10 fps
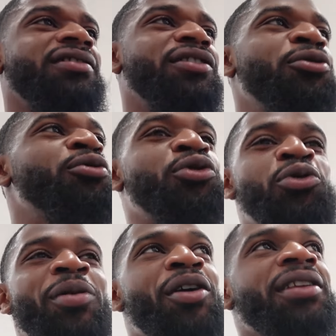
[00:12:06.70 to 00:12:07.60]

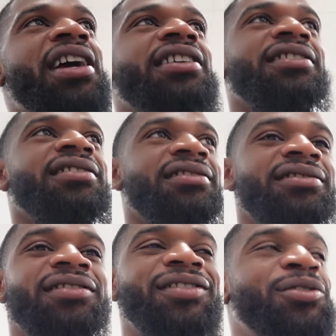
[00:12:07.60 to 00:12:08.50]
YouTube, I only got
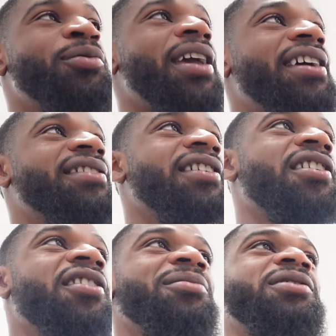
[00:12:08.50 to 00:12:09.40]
2k
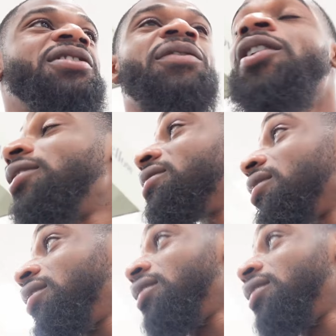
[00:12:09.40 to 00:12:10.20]
subs. As far as